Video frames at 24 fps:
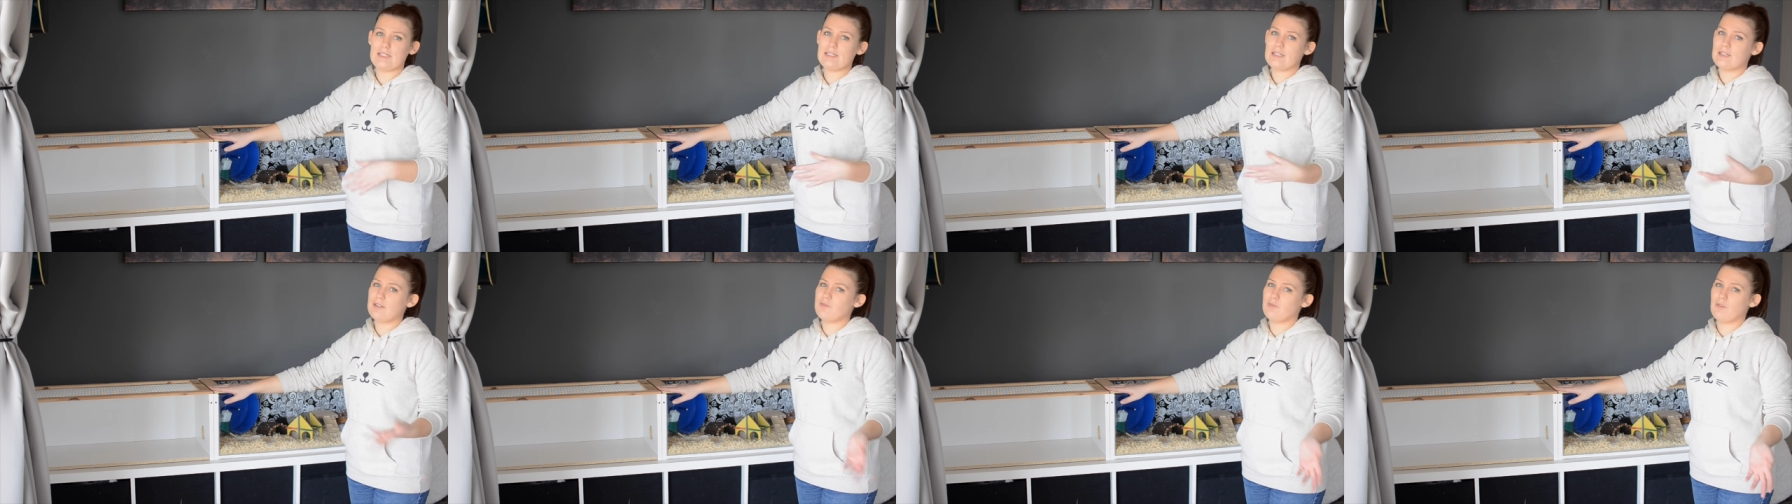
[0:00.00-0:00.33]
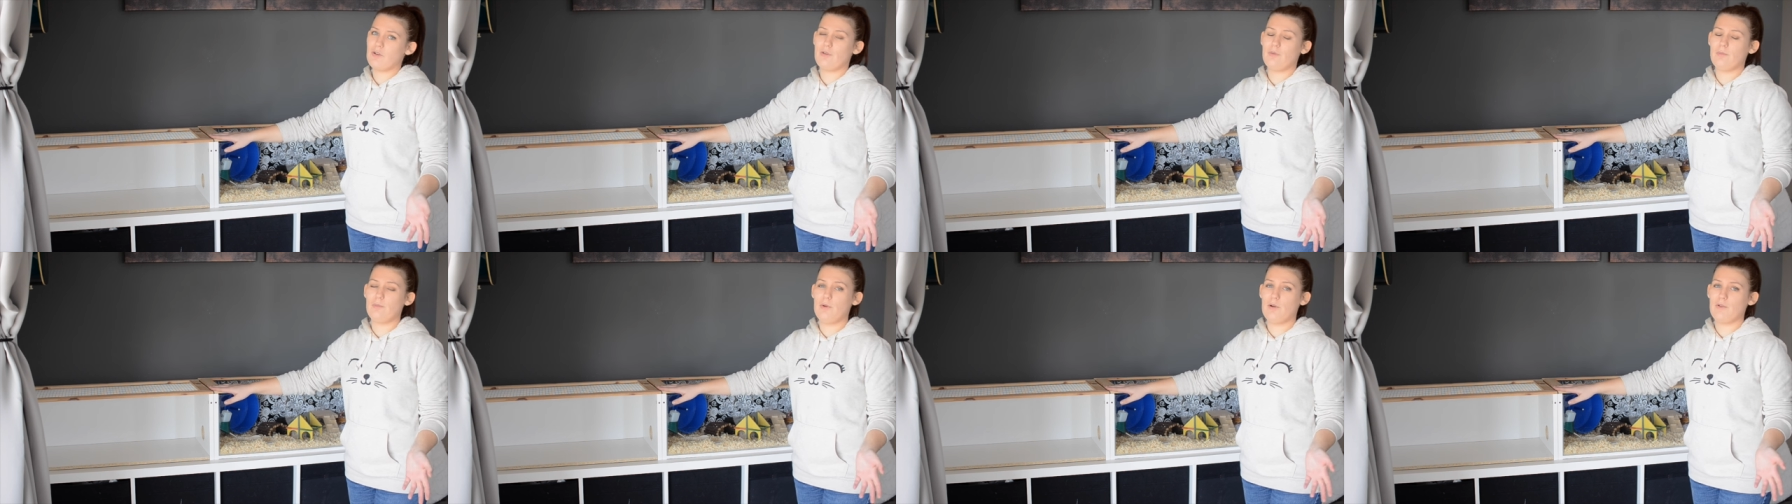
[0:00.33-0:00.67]
didn't
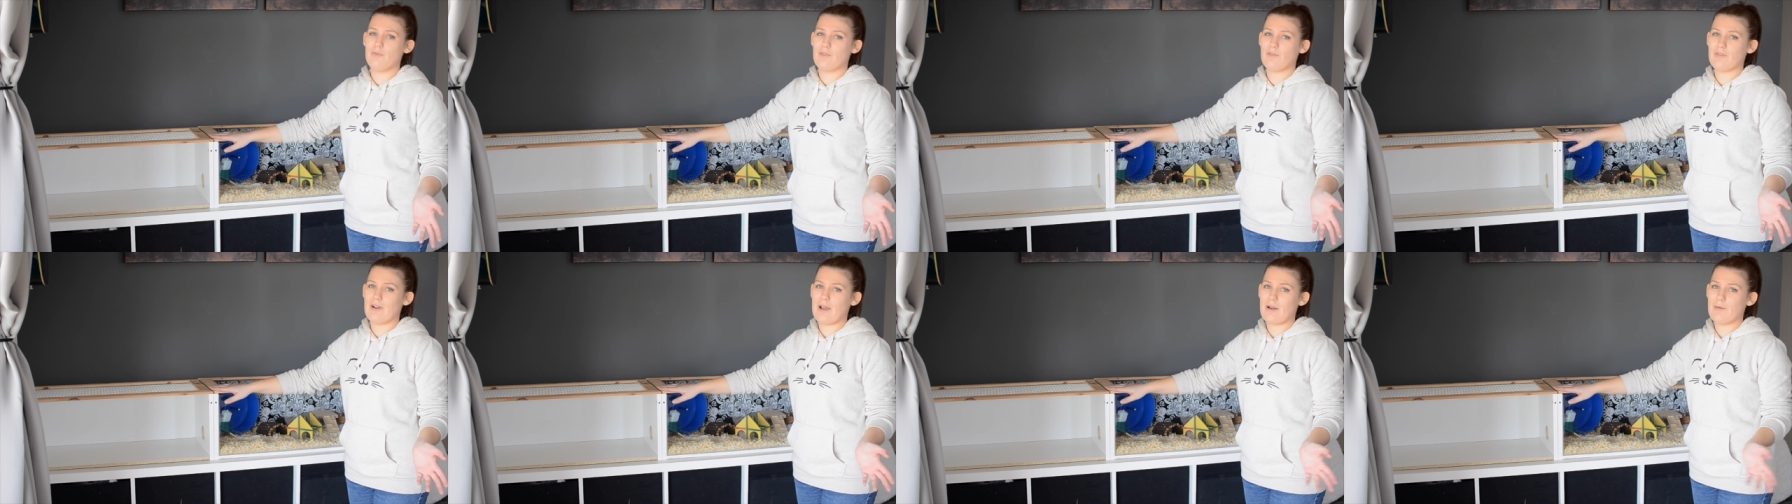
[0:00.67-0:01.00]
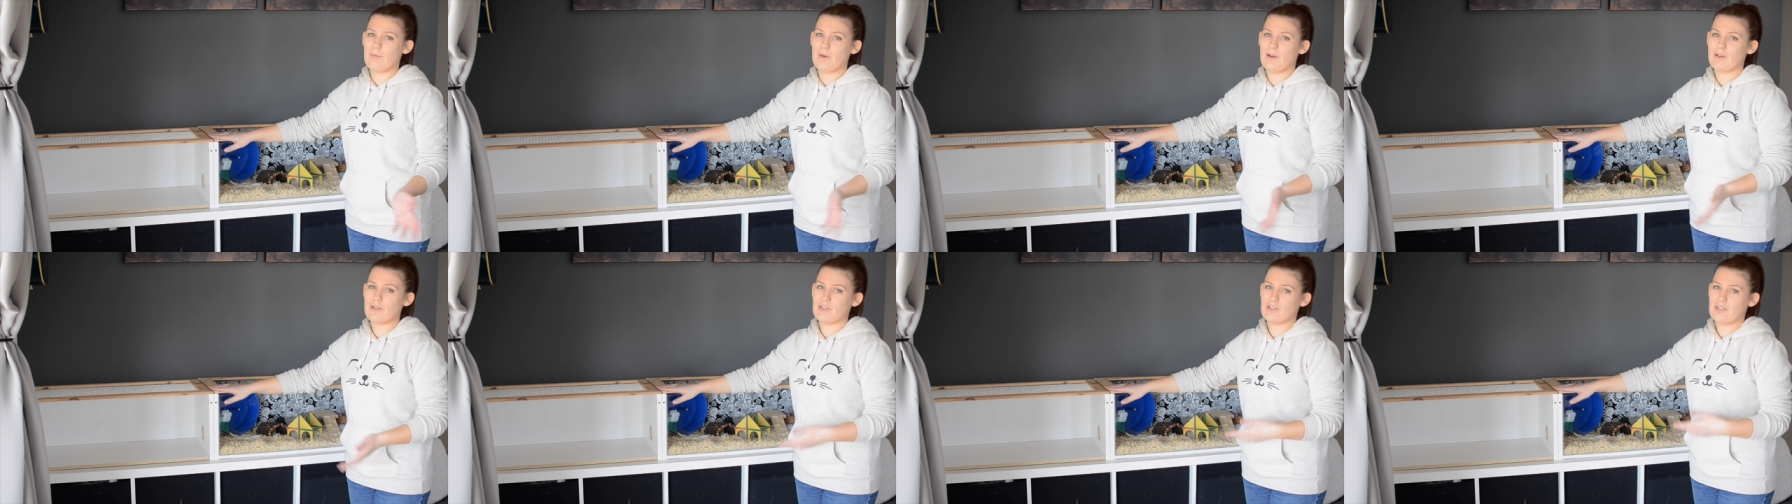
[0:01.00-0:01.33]
move
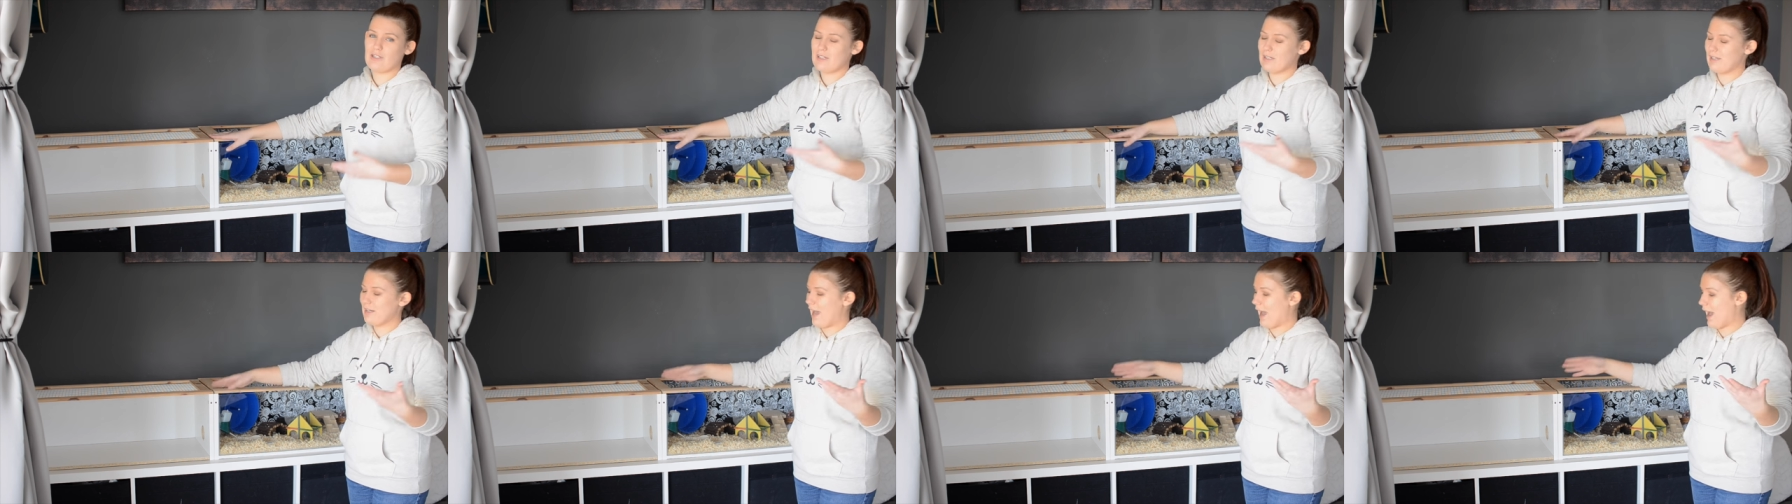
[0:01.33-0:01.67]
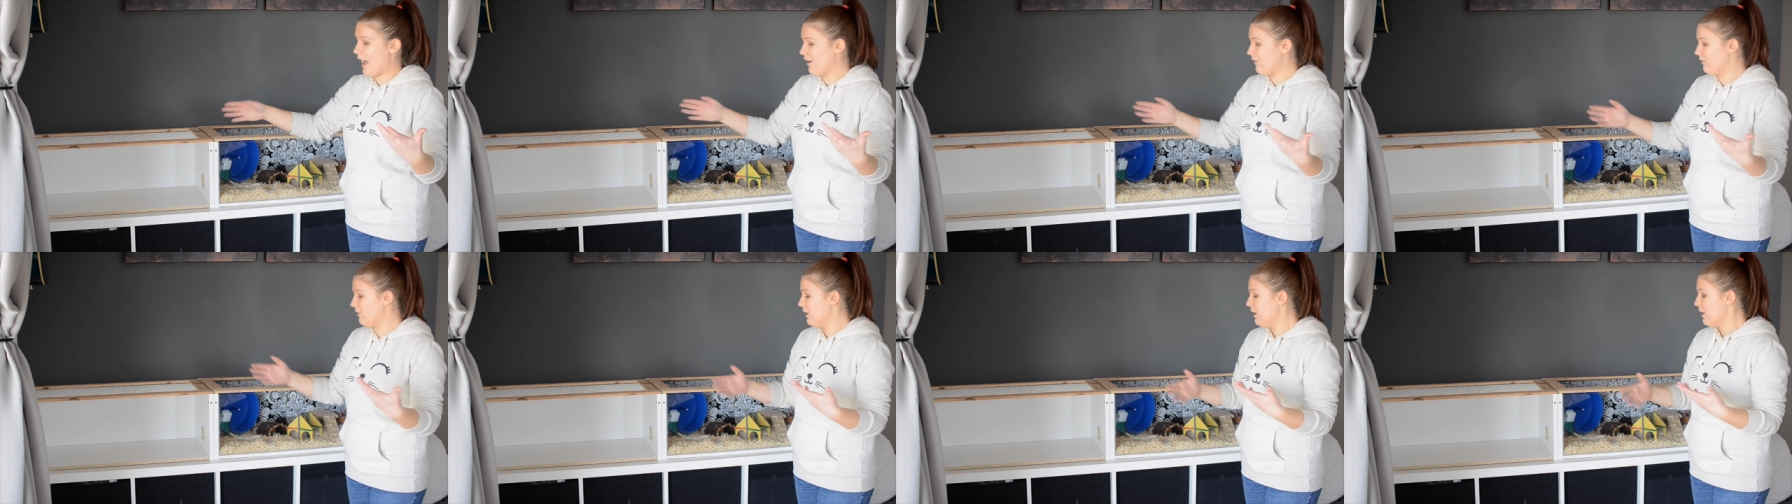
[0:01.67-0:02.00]
around much, didn't
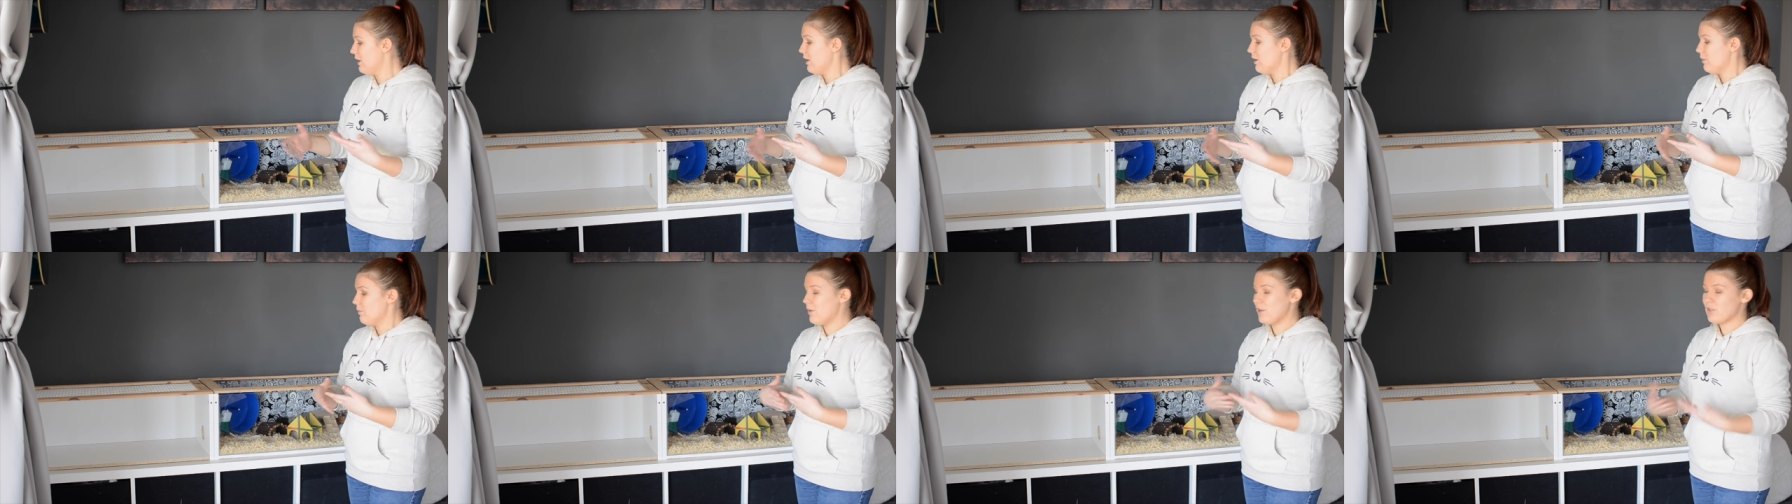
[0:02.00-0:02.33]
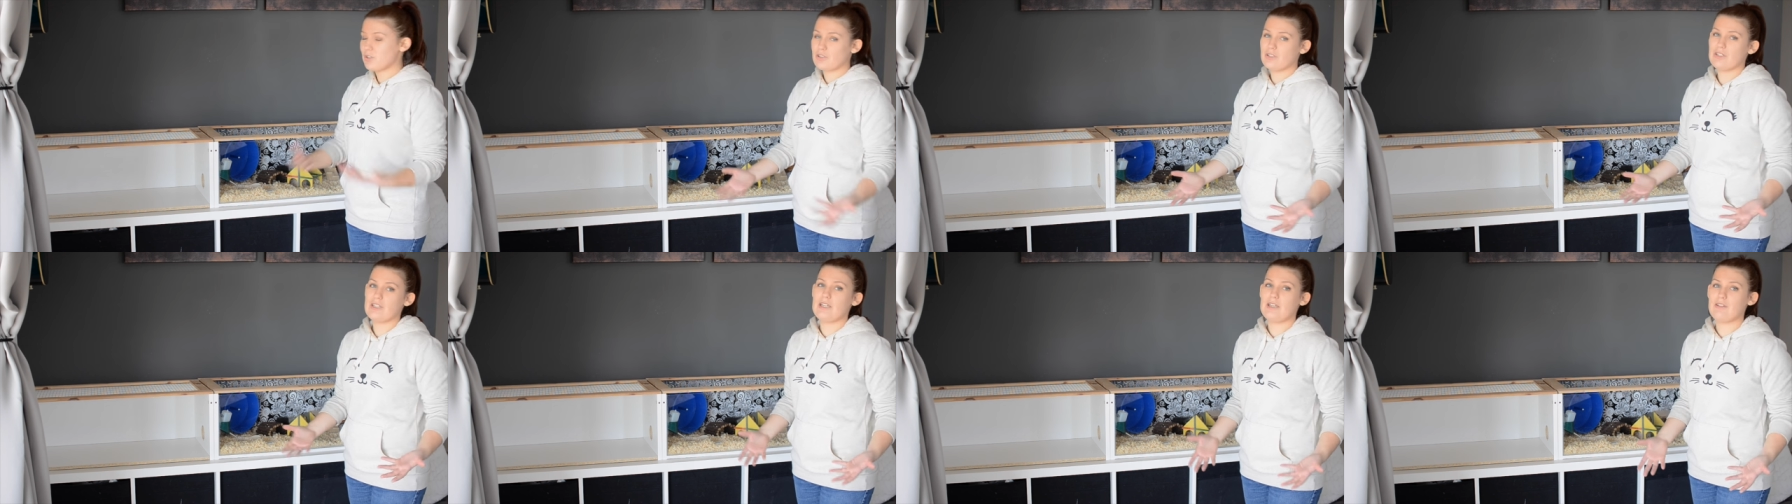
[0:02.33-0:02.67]
have
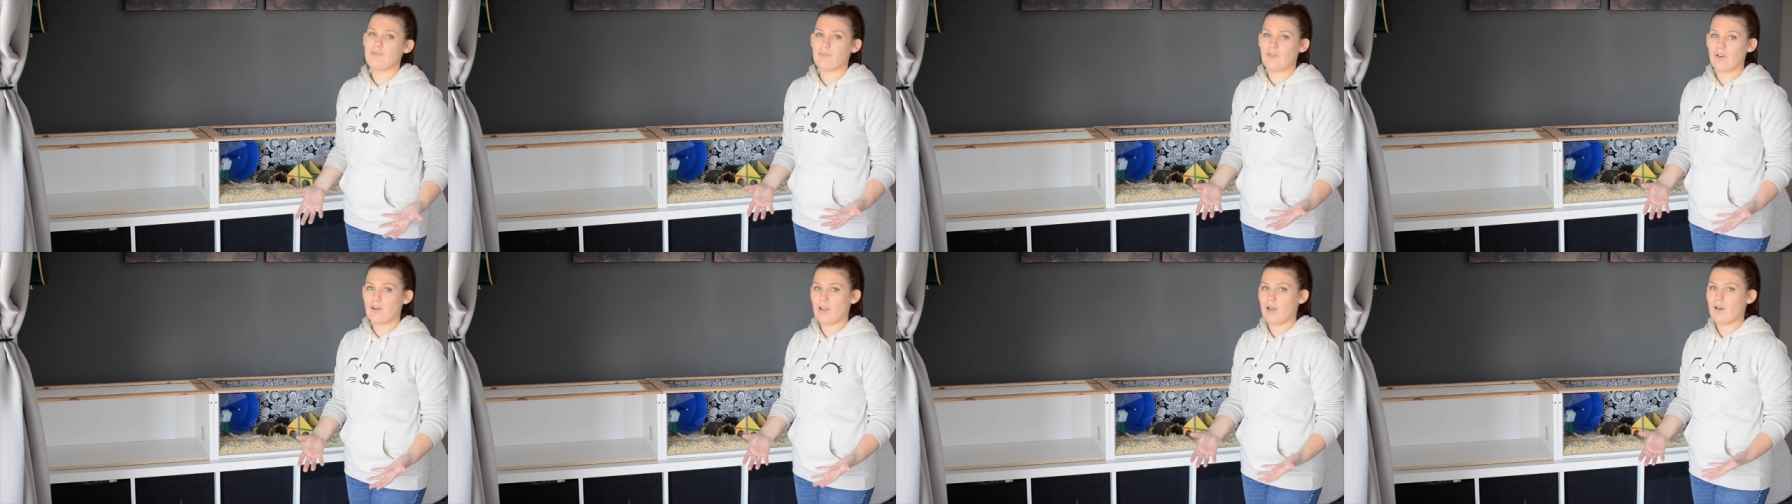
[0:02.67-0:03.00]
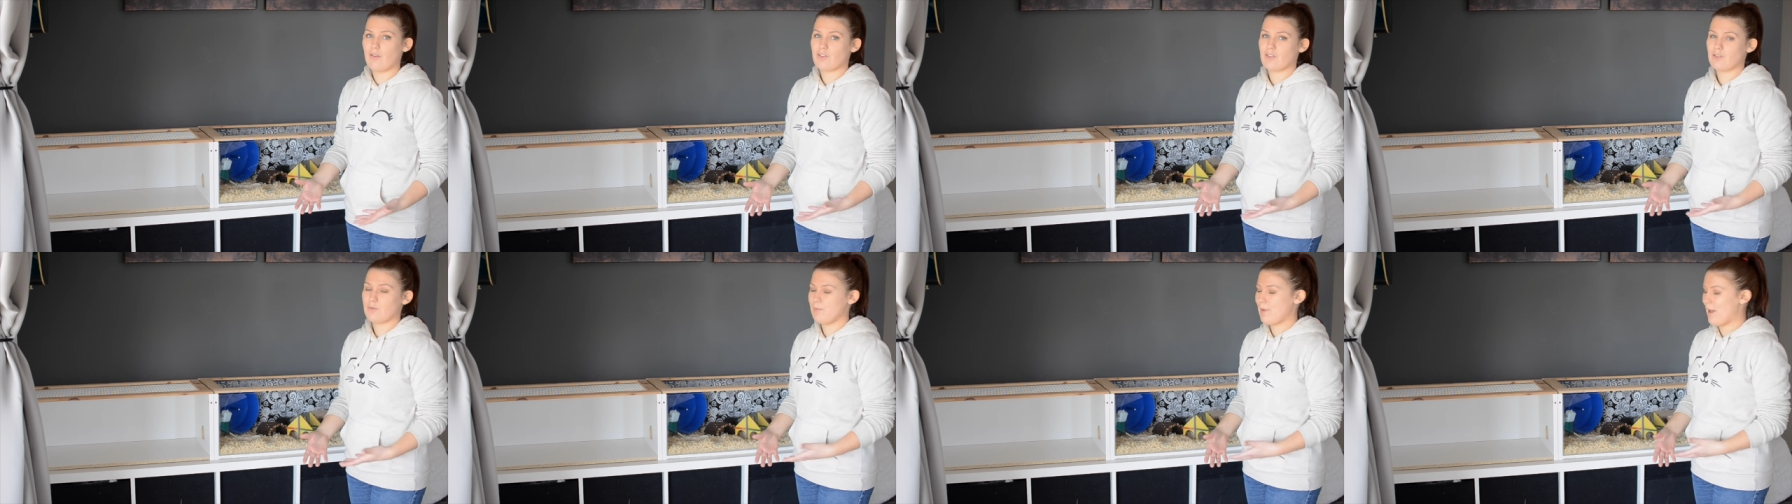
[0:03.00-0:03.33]
much need for a lot
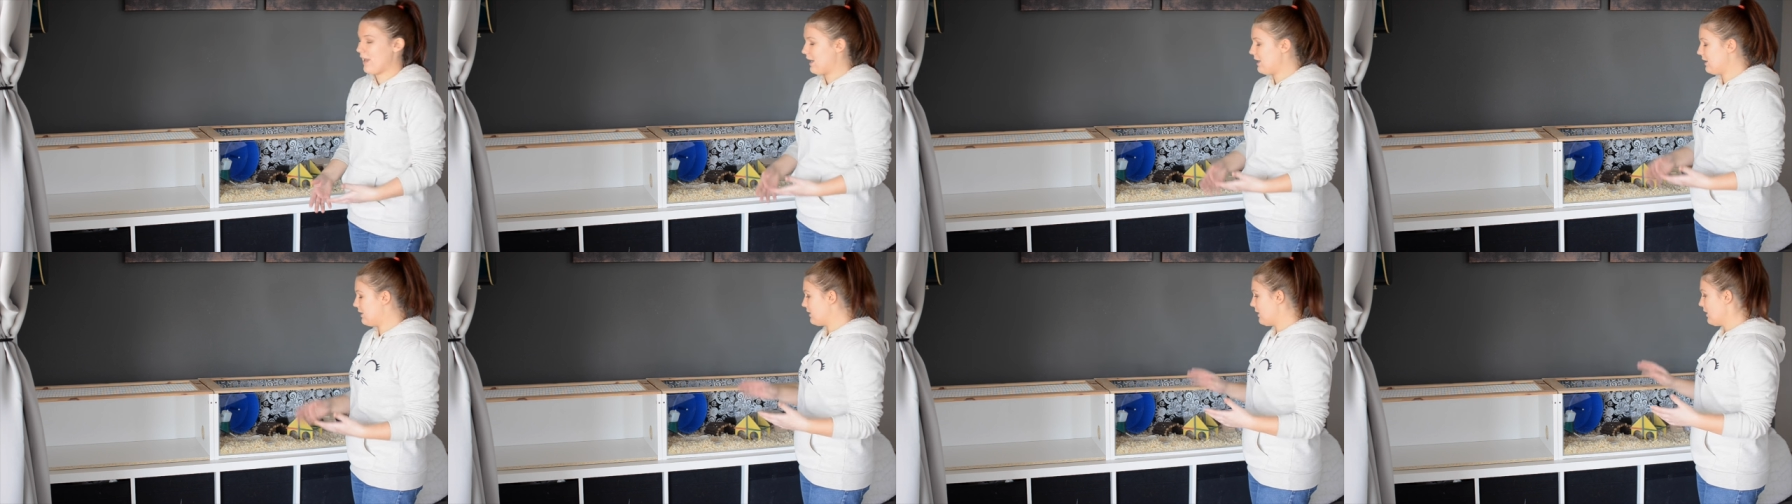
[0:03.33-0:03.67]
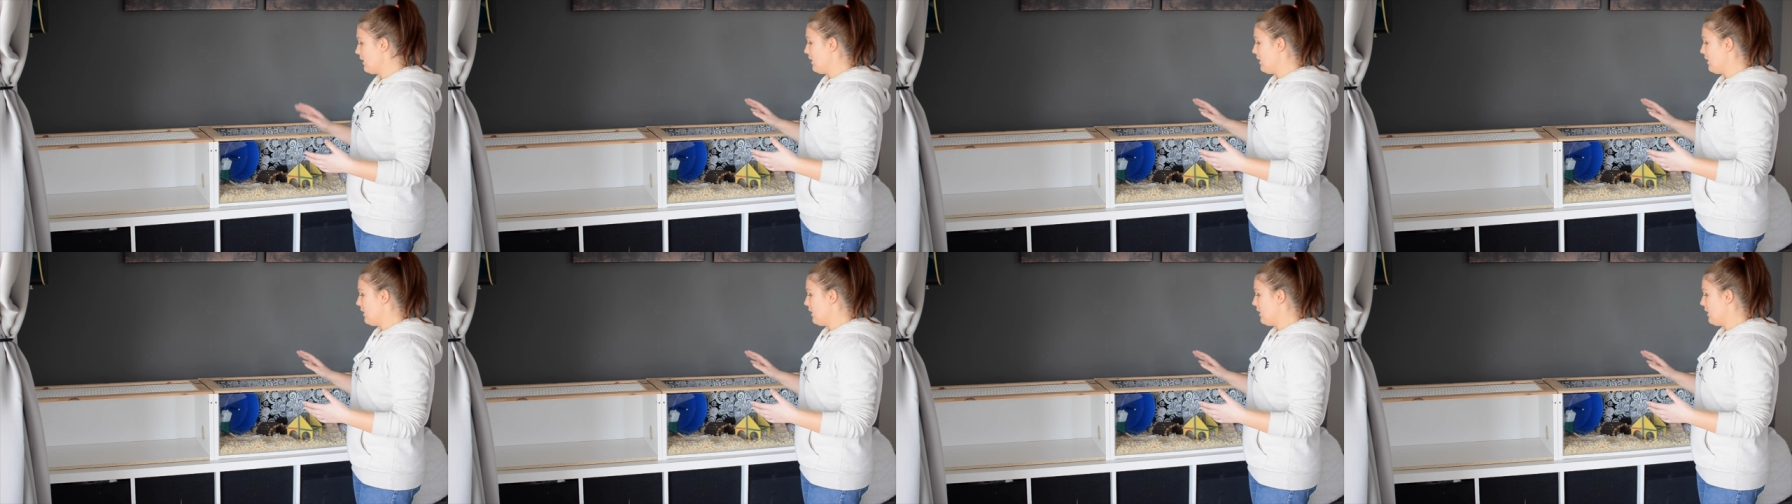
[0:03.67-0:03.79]
of space.